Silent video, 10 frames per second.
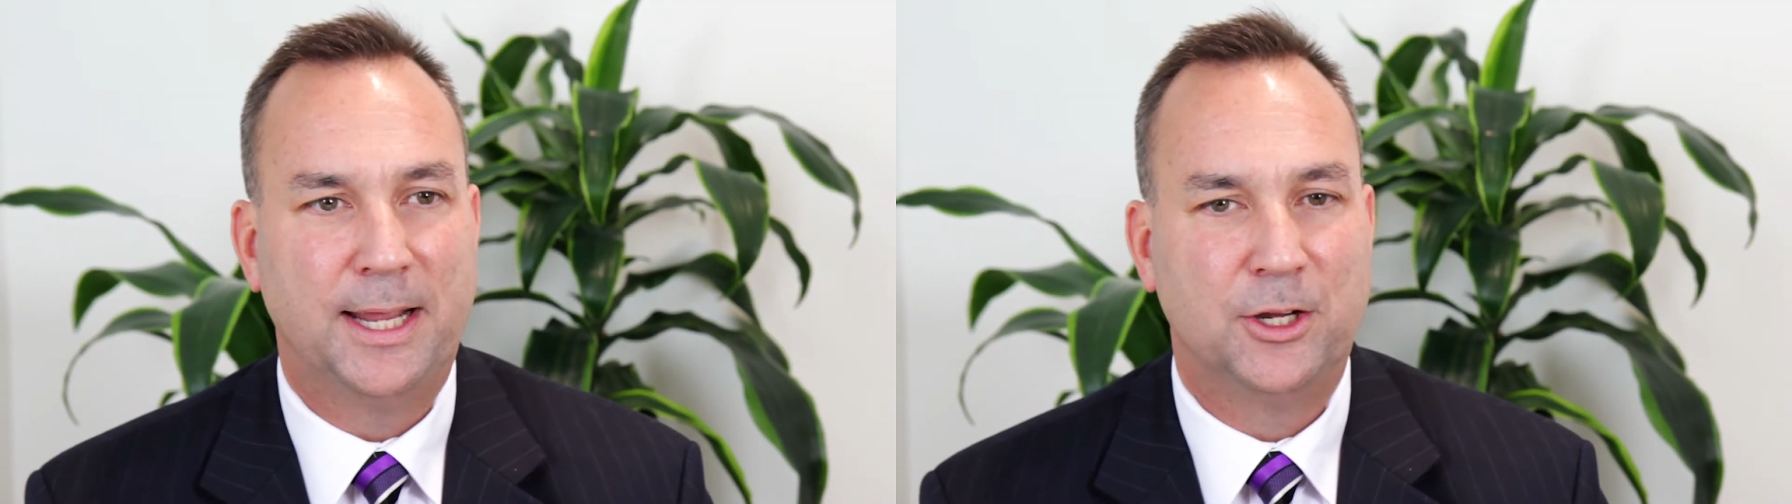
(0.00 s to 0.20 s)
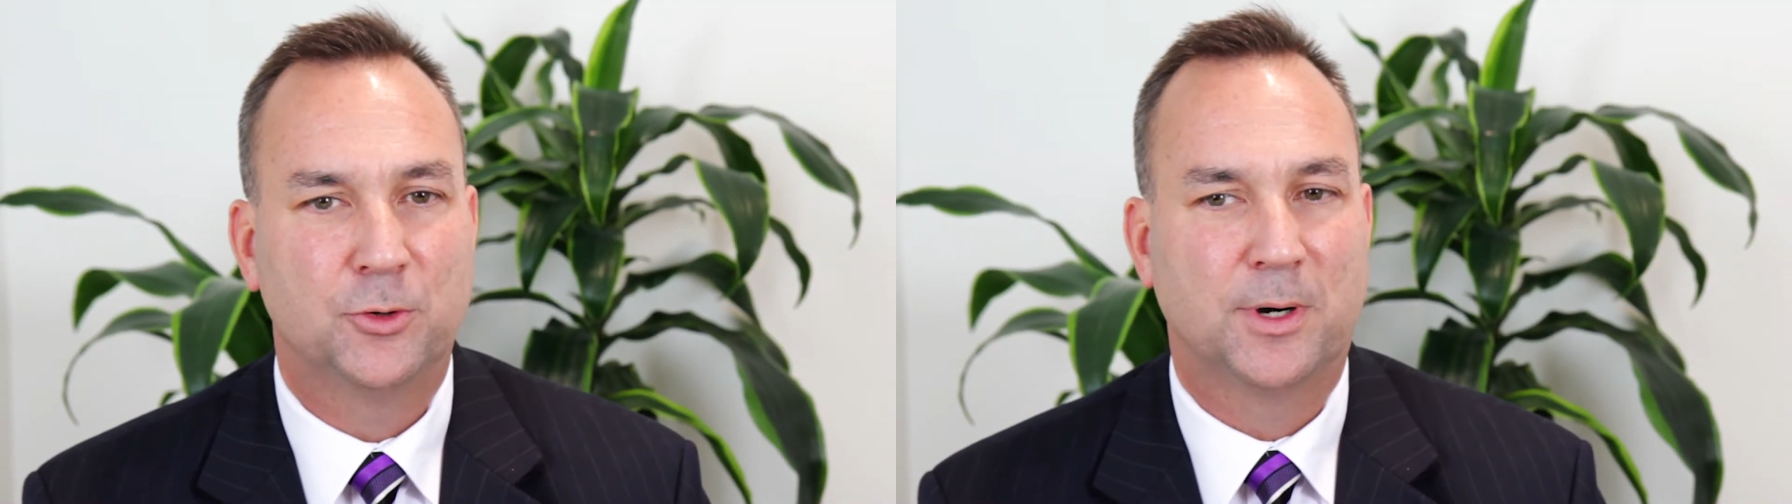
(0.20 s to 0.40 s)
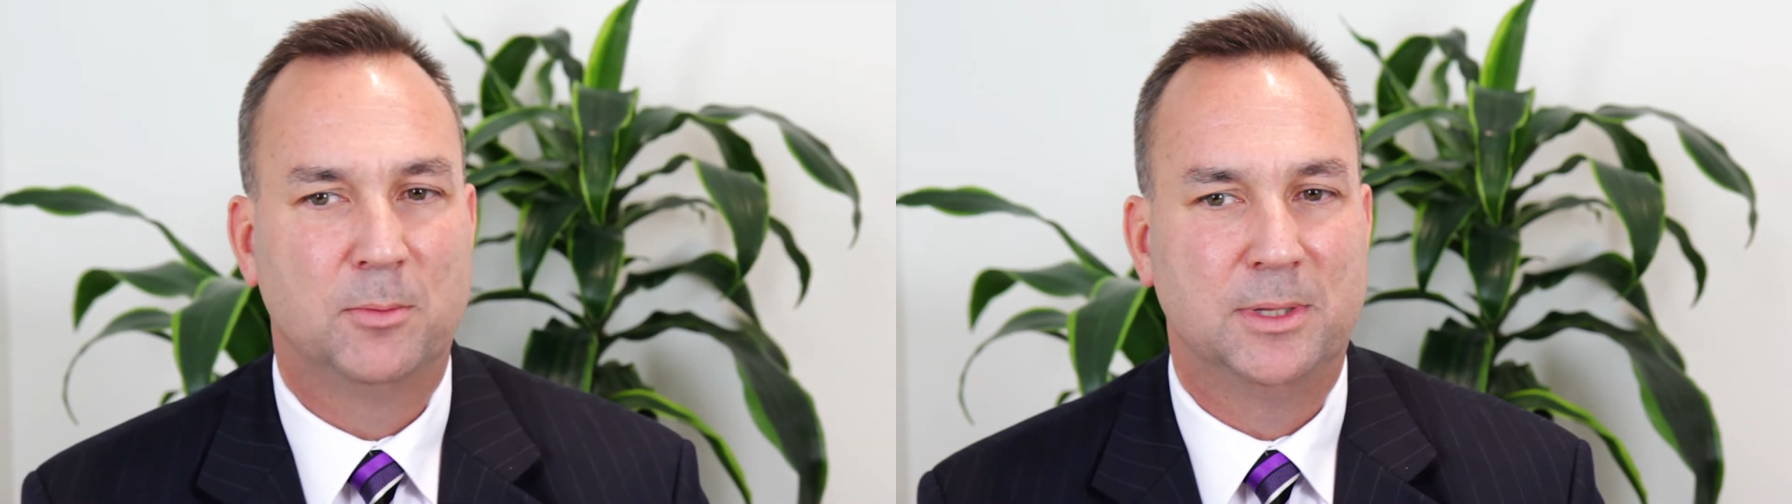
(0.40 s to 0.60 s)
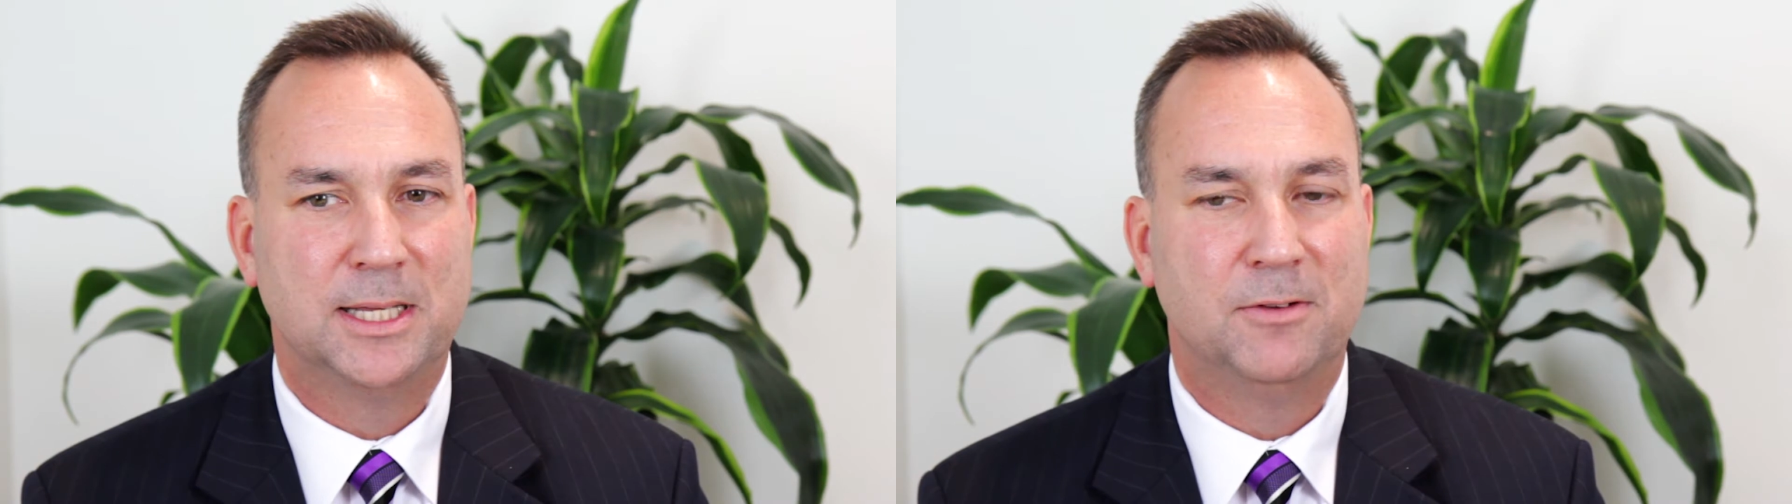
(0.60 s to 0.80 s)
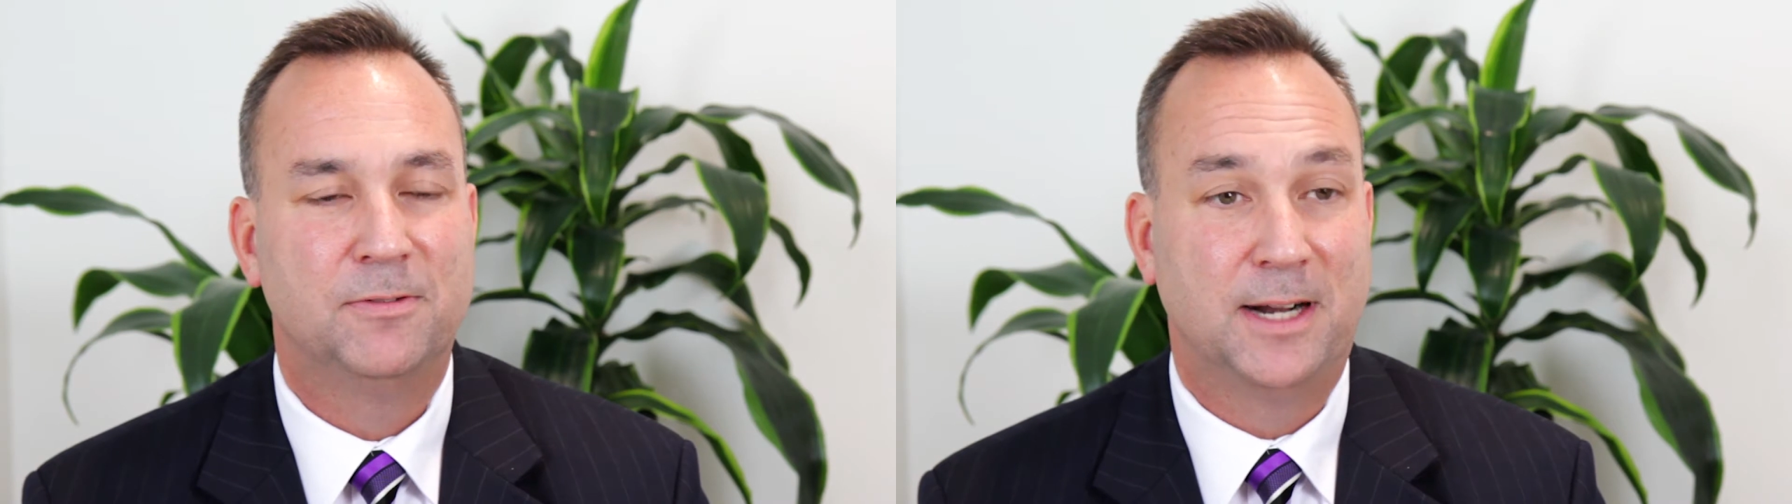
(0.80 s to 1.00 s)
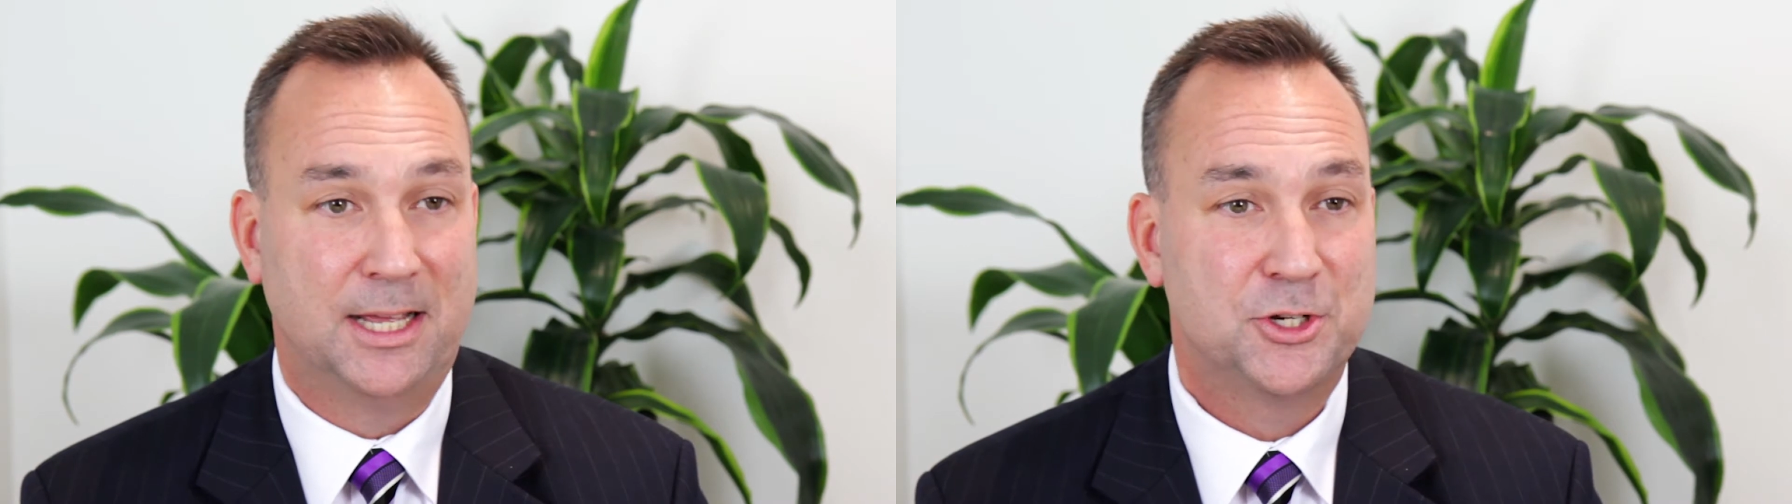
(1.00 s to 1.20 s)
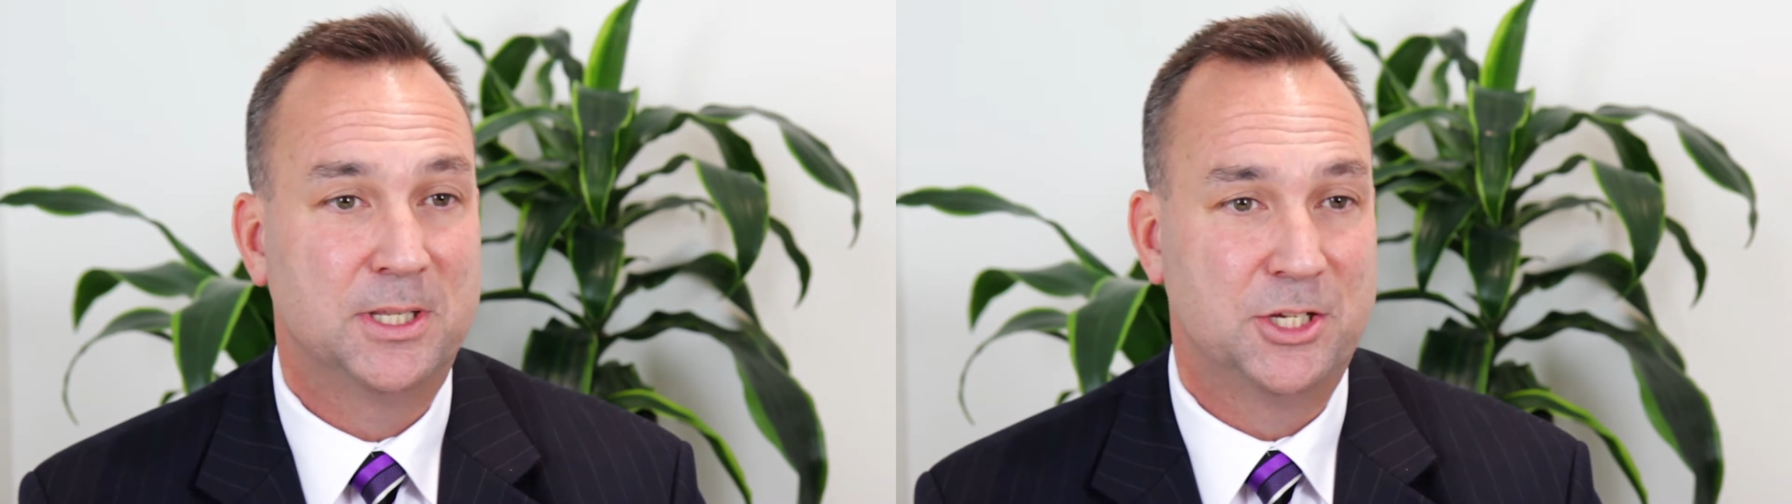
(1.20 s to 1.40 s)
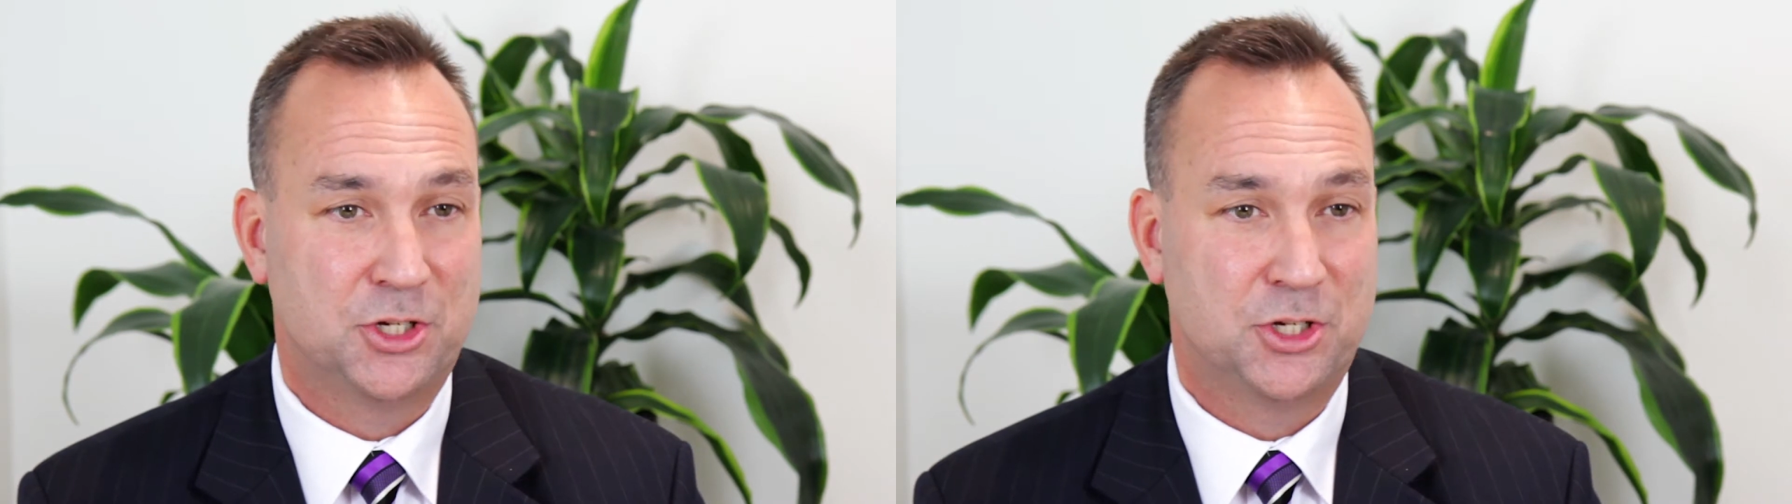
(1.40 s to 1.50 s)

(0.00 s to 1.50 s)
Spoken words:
incredibly financially